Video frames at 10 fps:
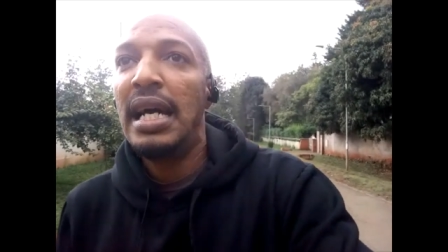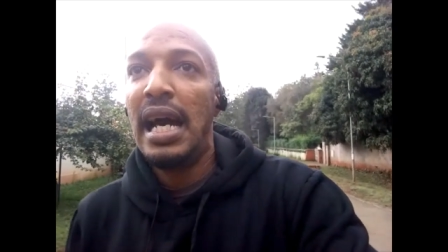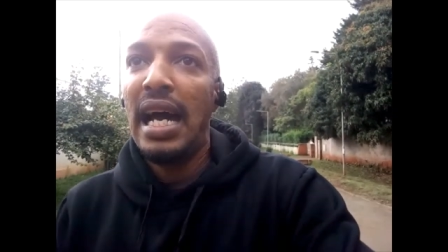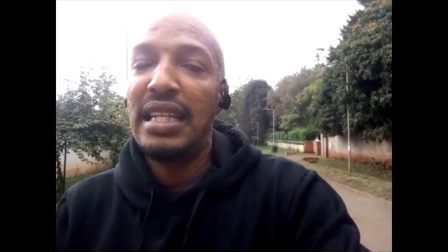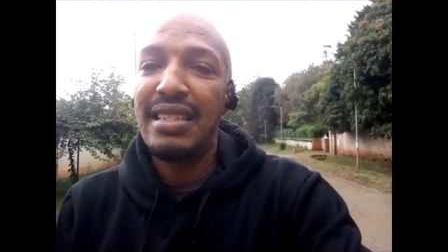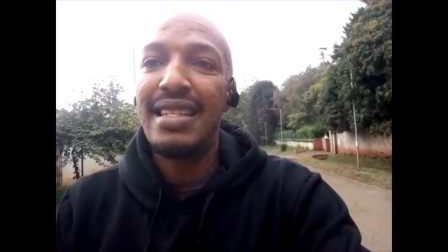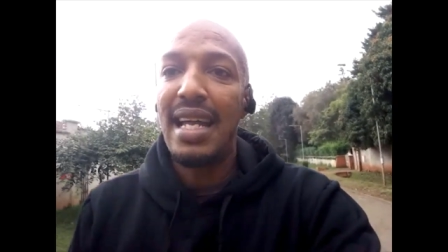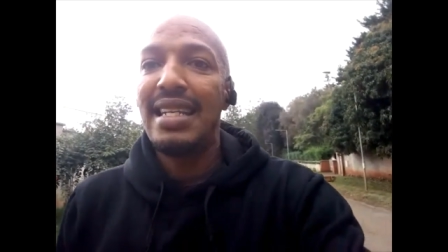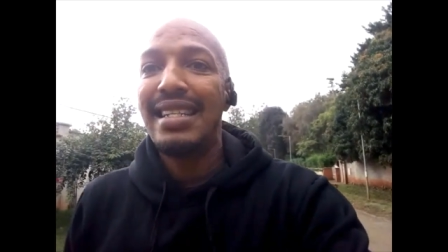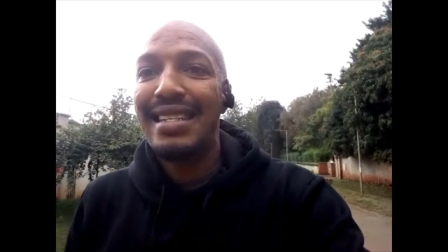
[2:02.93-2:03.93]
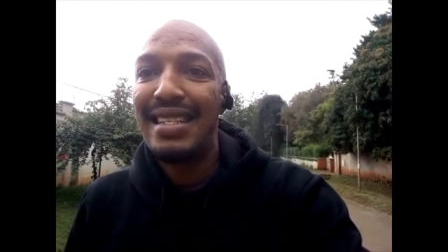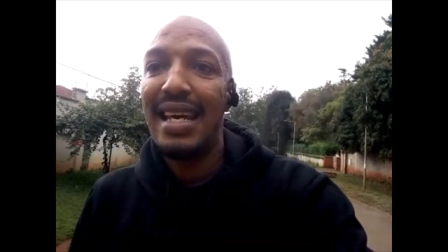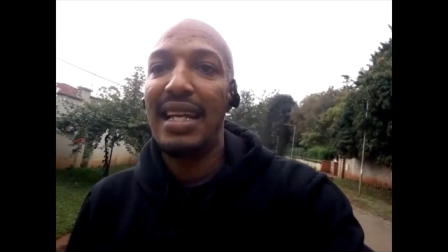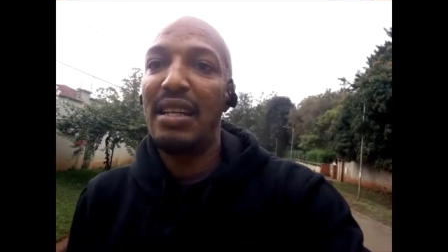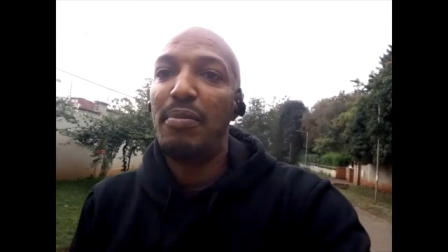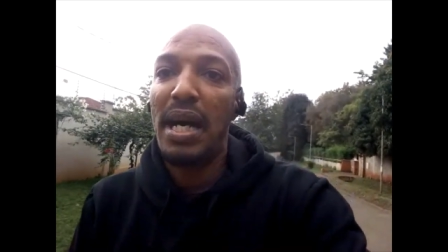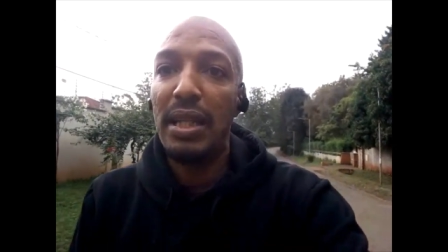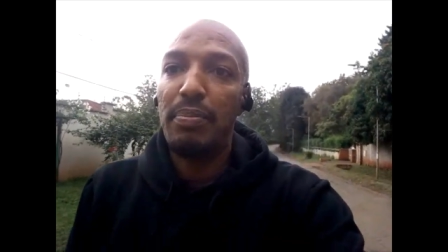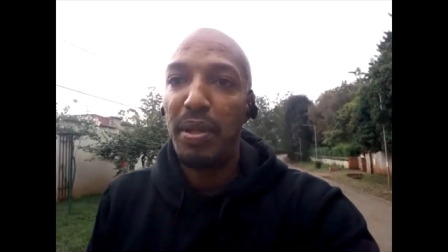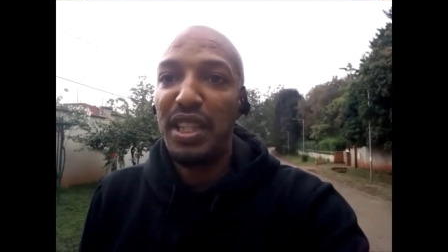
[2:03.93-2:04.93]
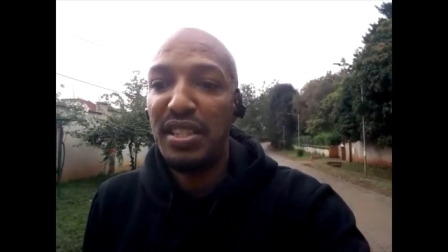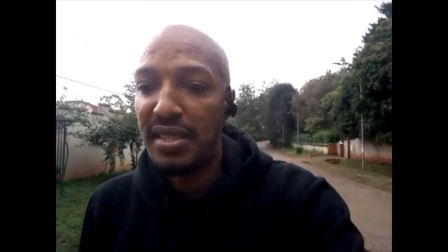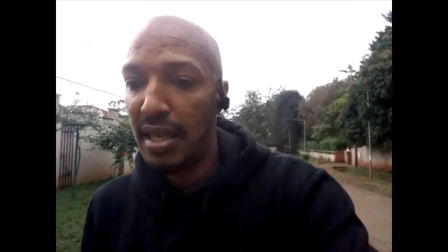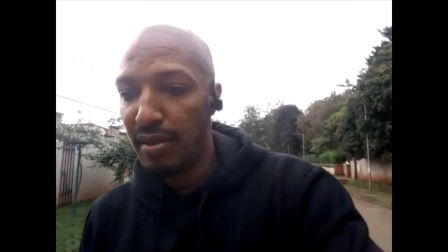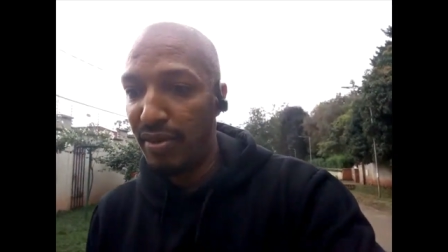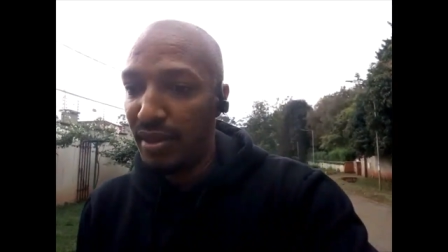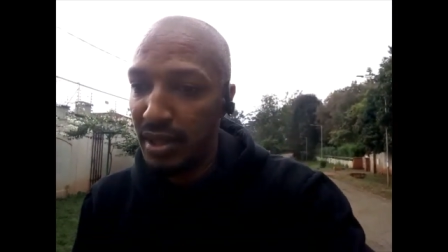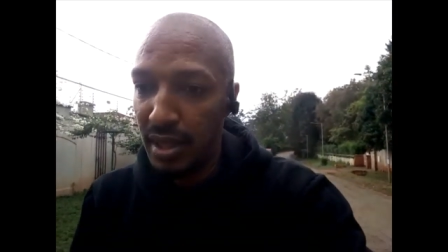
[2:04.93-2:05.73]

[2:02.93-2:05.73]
and it's not necessarily about the pitch itself.